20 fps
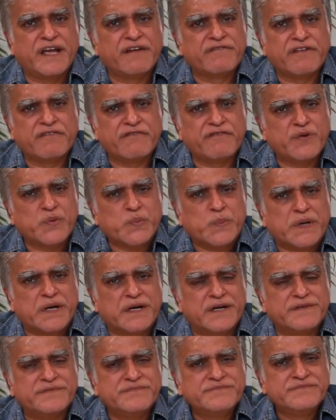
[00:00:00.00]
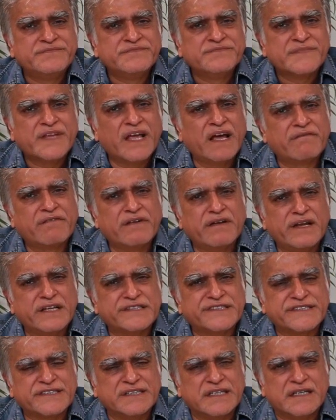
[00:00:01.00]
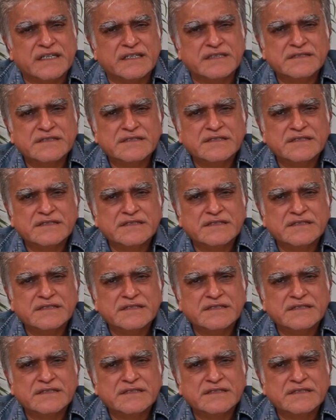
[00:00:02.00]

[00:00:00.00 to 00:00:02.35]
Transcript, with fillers: every viewer, every listener.